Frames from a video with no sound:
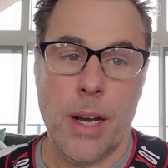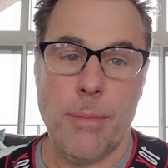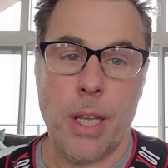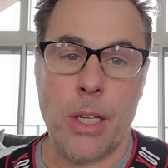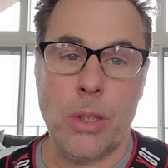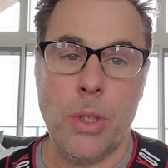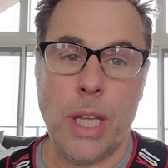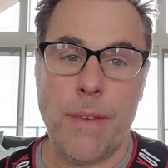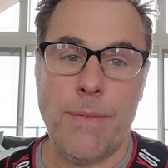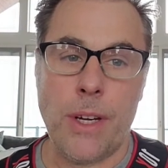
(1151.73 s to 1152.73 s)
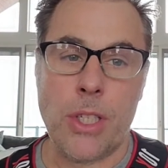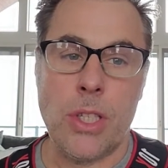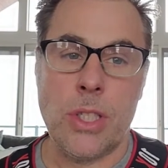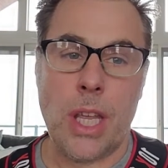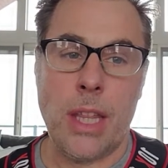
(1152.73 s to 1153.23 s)
including infections
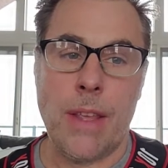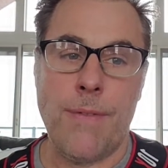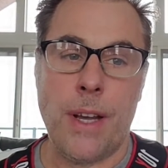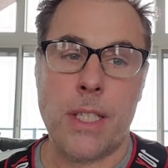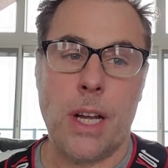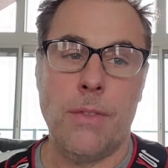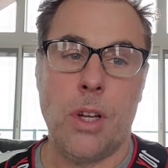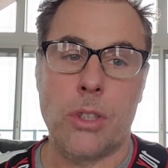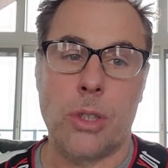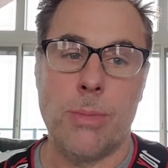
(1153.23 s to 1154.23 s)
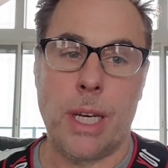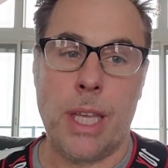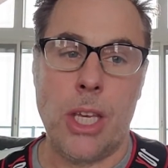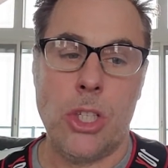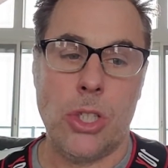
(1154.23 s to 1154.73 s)
and the effects of long-term
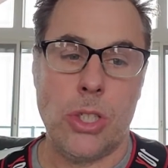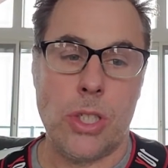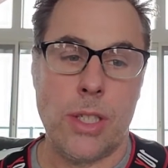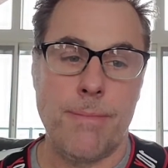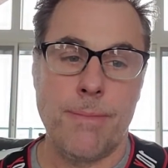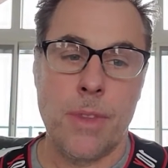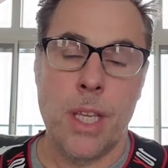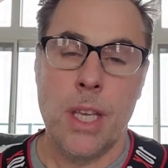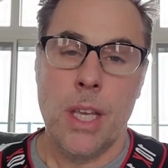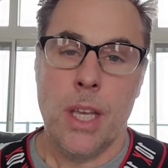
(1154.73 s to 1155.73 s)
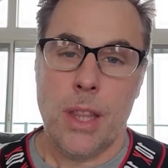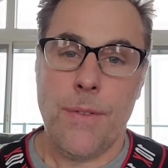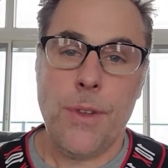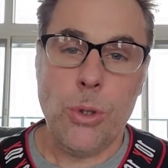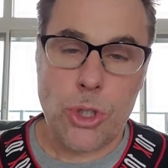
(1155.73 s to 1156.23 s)
medications. The
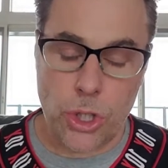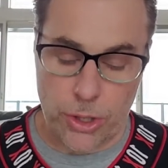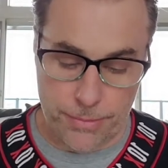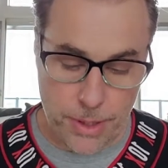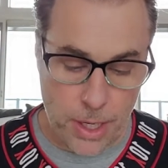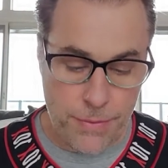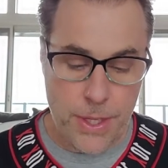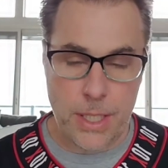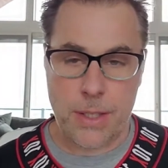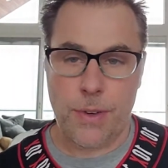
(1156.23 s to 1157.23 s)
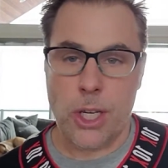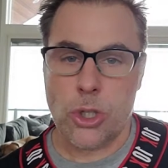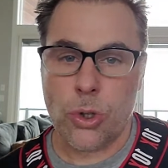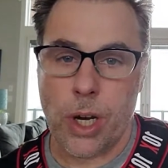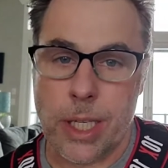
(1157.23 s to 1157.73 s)
future of these face
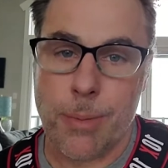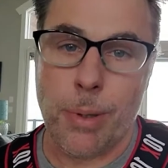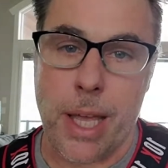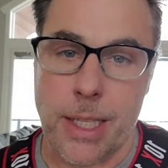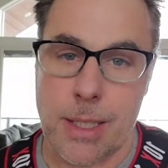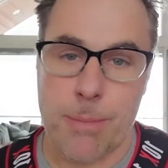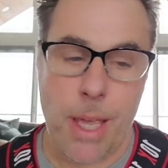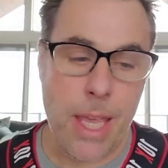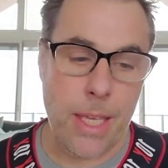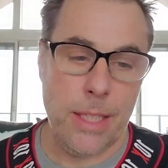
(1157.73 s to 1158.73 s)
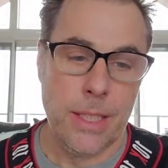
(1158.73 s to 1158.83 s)
transplants, man.